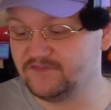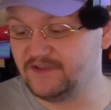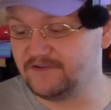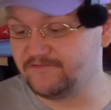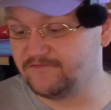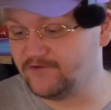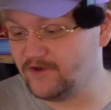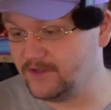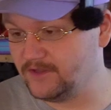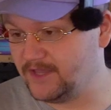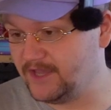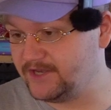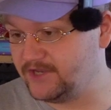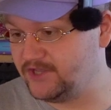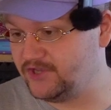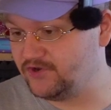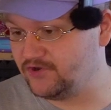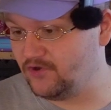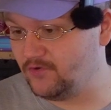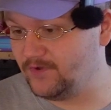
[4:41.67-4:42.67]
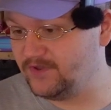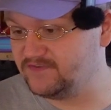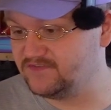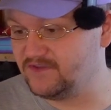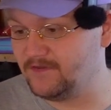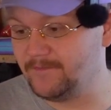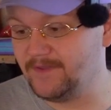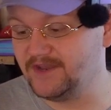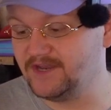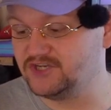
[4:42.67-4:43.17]
like Frontline
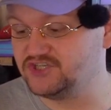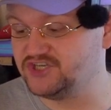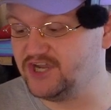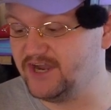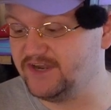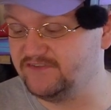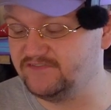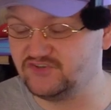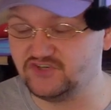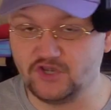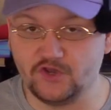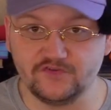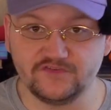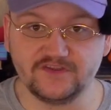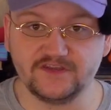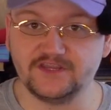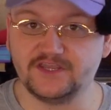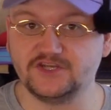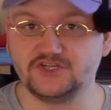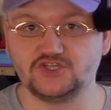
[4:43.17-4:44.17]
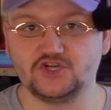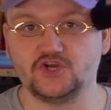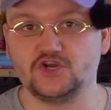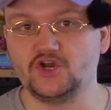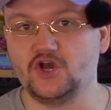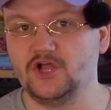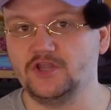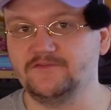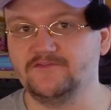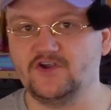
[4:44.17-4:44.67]
Heroism and Ajani's Chosen can
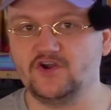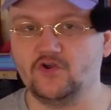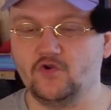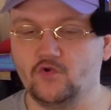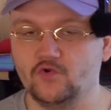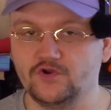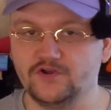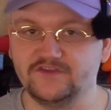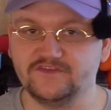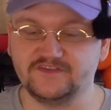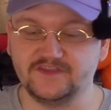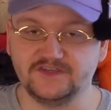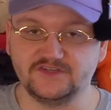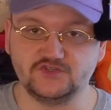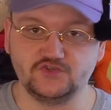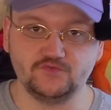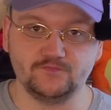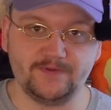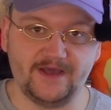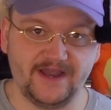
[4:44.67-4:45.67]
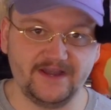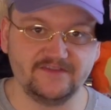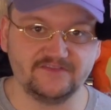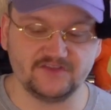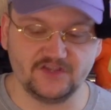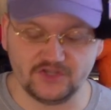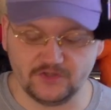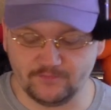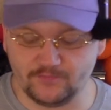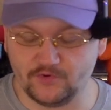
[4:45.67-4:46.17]
turn all of our auras into
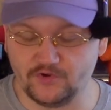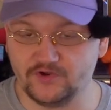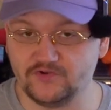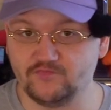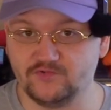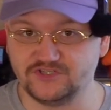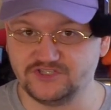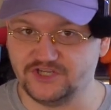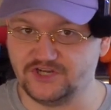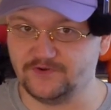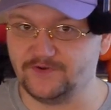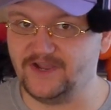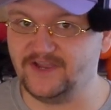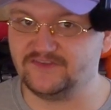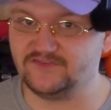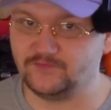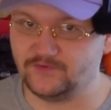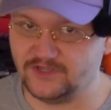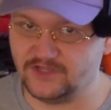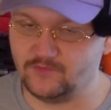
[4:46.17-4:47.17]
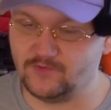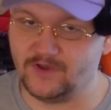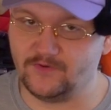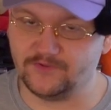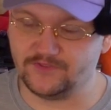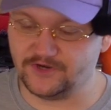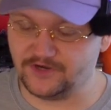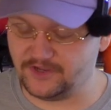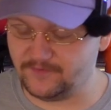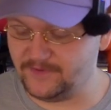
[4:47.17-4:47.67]
bodies on the board, which interacts really well
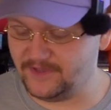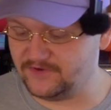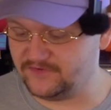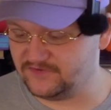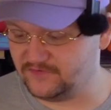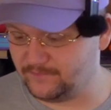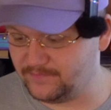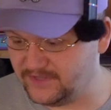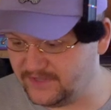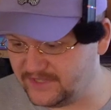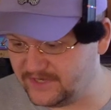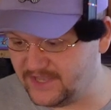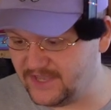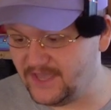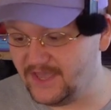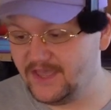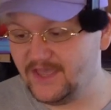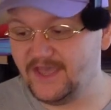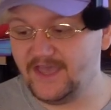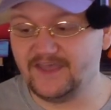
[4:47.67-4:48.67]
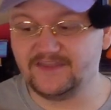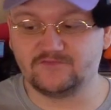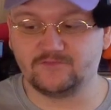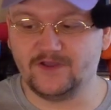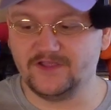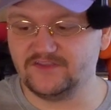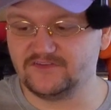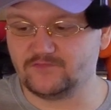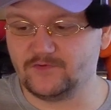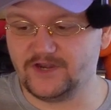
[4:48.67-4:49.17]
with our commander's ability, as
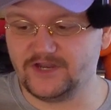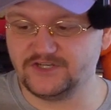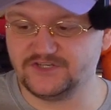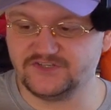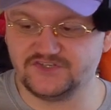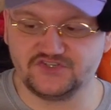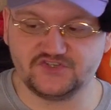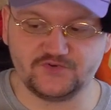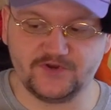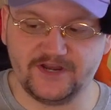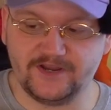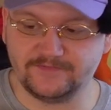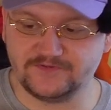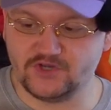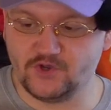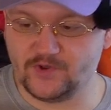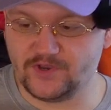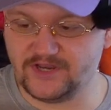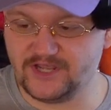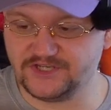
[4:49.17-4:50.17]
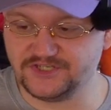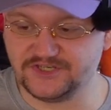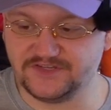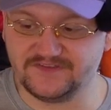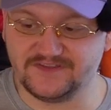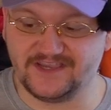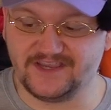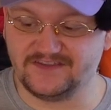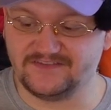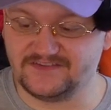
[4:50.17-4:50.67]
well as running just straight up token
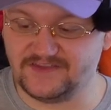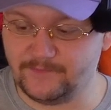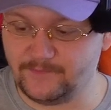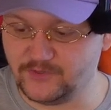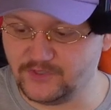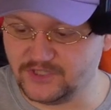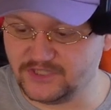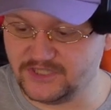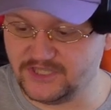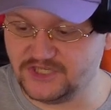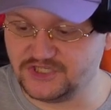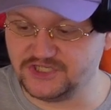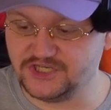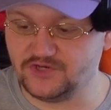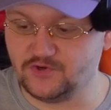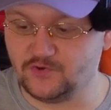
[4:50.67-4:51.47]
engines like Assemble the Legion